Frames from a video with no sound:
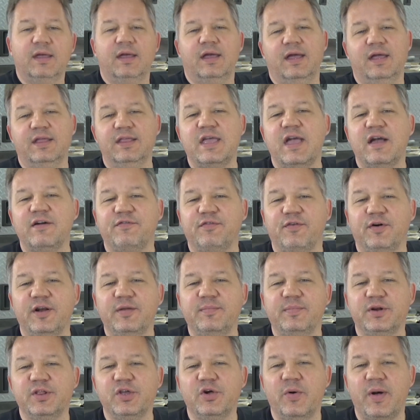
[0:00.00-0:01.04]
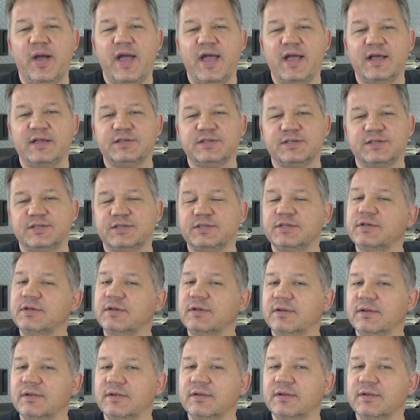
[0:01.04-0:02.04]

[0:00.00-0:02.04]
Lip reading: And yeah, for anybody who asks,